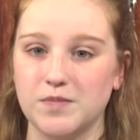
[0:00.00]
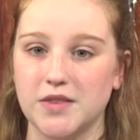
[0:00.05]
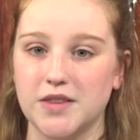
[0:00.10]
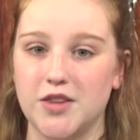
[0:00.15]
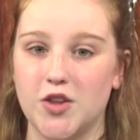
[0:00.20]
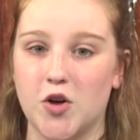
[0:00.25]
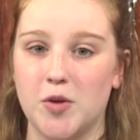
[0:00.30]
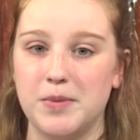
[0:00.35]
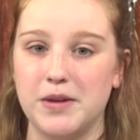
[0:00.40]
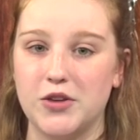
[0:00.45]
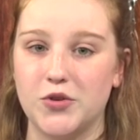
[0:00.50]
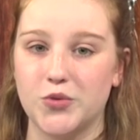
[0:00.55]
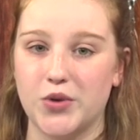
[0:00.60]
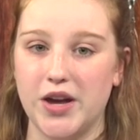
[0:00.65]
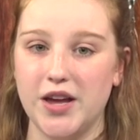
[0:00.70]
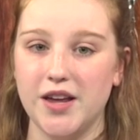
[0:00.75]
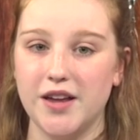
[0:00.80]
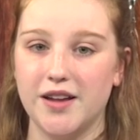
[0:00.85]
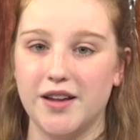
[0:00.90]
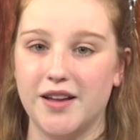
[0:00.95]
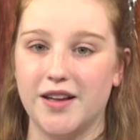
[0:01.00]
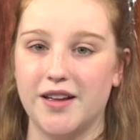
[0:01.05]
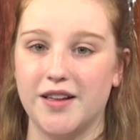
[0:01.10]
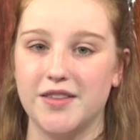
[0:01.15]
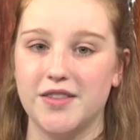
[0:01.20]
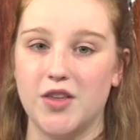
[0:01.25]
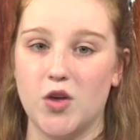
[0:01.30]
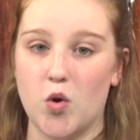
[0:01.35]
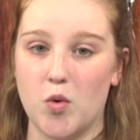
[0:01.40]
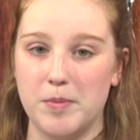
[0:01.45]
There'll be great
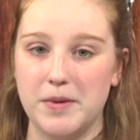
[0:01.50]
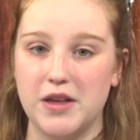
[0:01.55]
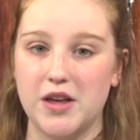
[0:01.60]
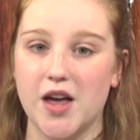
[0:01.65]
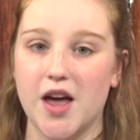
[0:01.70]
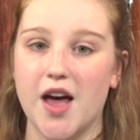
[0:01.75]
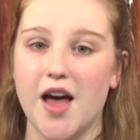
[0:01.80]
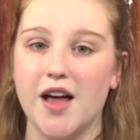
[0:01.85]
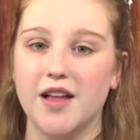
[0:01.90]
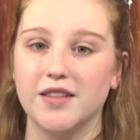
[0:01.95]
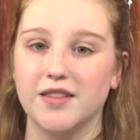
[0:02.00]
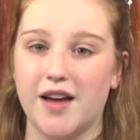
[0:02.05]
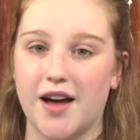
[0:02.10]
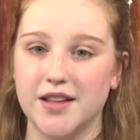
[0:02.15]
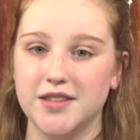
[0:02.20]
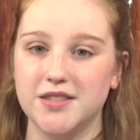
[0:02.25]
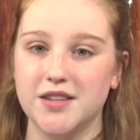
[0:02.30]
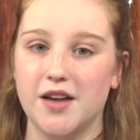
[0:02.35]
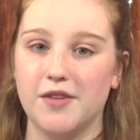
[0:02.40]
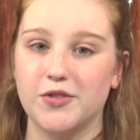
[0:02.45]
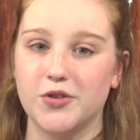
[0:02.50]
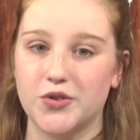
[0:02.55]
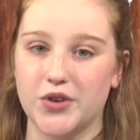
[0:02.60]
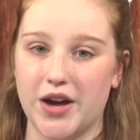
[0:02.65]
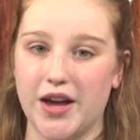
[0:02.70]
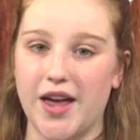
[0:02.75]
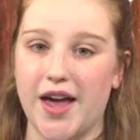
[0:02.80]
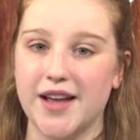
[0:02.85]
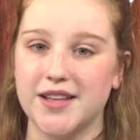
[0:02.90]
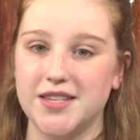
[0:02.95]
there'll be lots of
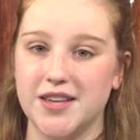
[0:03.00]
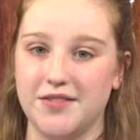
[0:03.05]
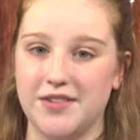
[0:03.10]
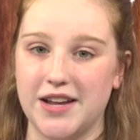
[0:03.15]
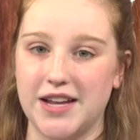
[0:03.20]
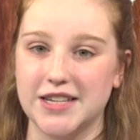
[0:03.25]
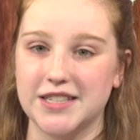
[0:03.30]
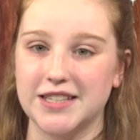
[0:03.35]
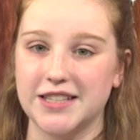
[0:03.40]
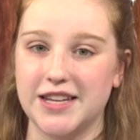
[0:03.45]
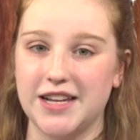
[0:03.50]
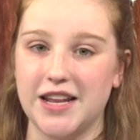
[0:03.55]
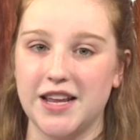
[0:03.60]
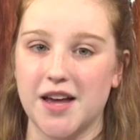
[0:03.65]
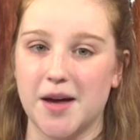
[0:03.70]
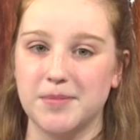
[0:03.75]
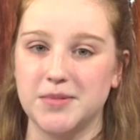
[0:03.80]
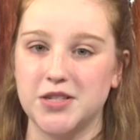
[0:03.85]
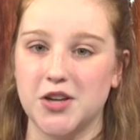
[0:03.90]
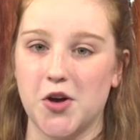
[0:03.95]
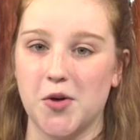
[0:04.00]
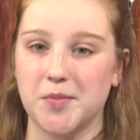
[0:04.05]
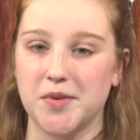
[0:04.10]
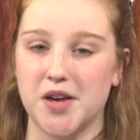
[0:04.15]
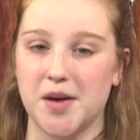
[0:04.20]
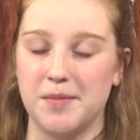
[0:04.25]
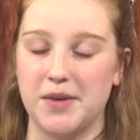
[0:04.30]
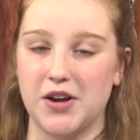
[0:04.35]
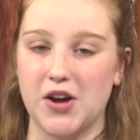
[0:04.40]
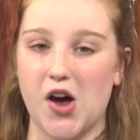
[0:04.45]
great activities leading up to
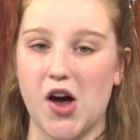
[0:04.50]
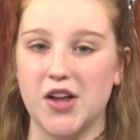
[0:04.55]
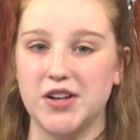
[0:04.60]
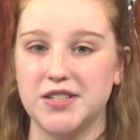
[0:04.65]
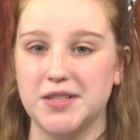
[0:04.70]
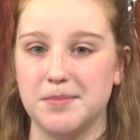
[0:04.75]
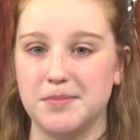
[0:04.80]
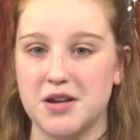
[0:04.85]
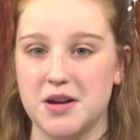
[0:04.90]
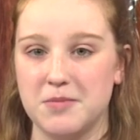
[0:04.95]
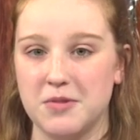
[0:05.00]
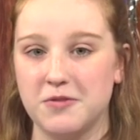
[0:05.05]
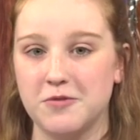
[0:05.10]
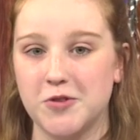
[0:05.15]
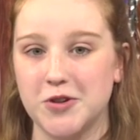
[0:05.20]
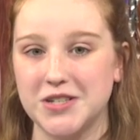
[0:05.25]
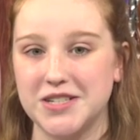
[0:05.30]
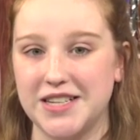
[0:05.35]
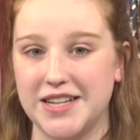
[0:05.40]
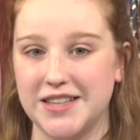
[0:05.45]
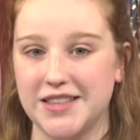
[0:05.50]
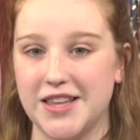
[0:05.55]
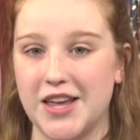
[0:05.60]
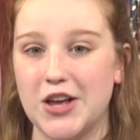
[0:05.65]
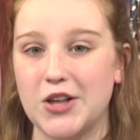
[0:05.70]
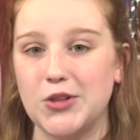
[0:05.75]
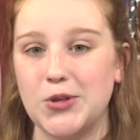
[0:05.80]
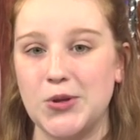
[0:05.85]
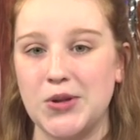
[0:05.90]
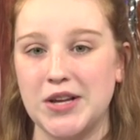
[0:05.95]
homecoming on September 14th,
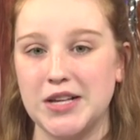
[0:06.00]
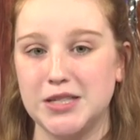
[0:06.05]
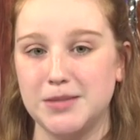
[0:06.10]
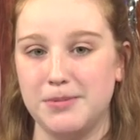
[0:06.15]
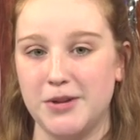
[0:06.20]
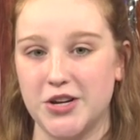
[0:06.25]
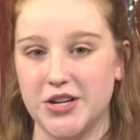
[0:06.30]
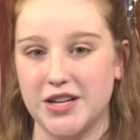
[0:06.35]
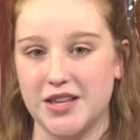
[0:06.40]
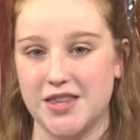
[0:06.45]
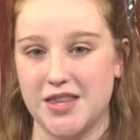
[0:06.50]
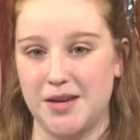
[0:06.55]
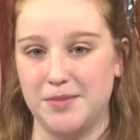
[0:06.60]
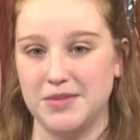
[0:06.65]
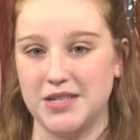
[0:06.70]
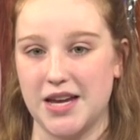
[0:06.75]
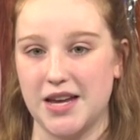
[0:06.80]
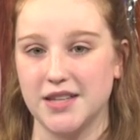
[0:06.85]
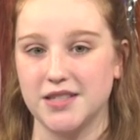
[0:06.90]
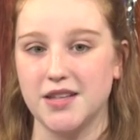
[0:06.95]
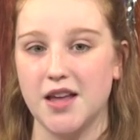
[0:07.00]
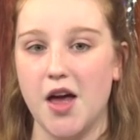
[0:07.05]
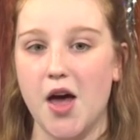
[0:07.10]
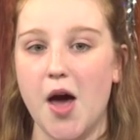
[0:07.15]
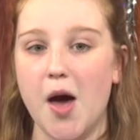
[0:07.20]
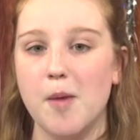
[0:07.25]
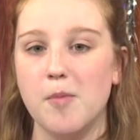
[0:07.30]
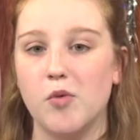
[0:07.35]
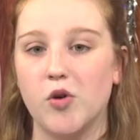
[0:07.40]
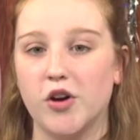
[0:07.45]
including spirit themed days.
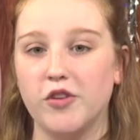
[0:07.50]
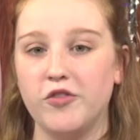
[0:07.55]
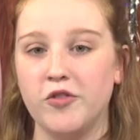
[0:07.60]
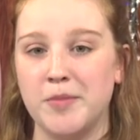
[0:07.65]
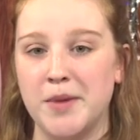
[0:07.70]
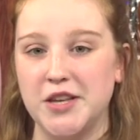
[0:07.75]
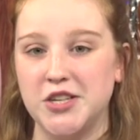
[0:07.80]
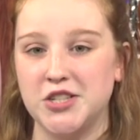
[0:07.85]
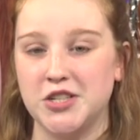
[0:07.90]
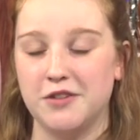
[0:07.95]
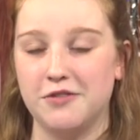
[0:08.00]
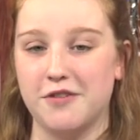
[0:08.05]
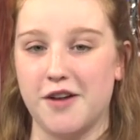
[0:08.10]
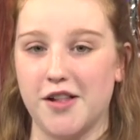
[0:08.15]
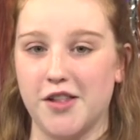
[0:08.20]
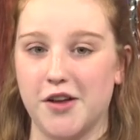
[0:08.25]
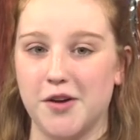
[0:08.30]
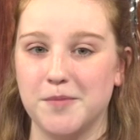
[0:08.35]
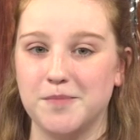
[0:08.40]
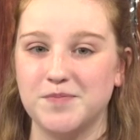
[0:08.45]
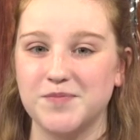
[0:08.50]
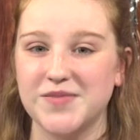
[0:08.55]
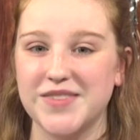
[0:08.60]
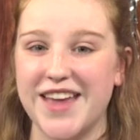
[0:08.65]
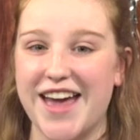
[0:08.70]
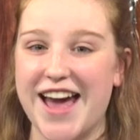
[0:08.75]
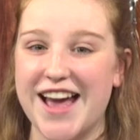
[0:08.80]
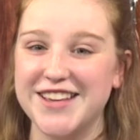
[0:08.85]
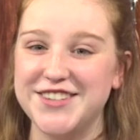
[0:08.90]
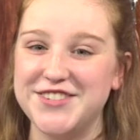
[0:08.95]
More information to follow.
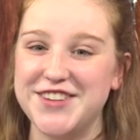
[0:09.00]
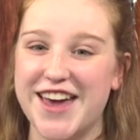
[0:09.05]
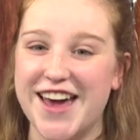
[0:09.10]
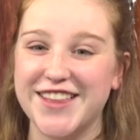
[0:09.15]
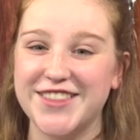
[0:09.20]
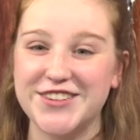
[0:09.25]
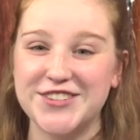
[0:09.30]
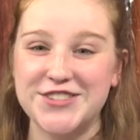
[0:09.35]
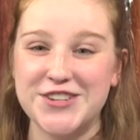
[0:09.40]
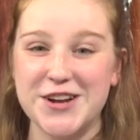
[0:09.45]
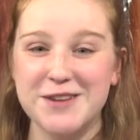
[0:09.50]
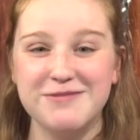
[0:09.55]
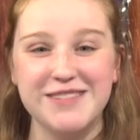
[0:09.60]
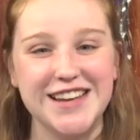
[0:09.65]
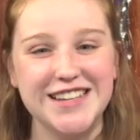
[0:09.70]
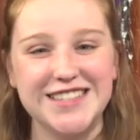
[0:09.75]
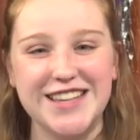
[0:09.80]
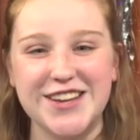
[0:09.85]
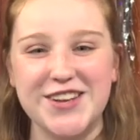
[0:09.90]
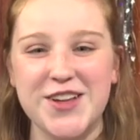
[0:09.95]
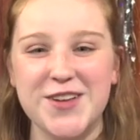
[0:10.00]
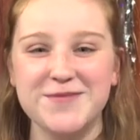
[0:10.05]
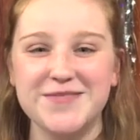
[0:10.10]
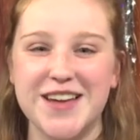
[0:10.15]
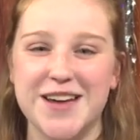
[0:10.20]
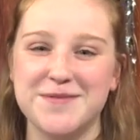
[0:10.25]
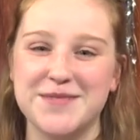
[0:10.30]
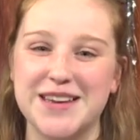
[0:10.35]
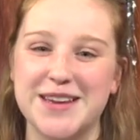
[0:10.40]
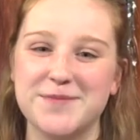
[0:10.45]
Hashtag there's no place like
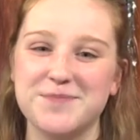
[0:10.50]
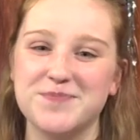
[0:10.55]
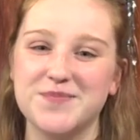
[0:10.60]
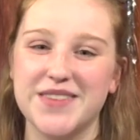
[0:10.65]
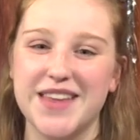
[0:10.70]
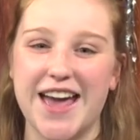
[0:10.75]
homecoming.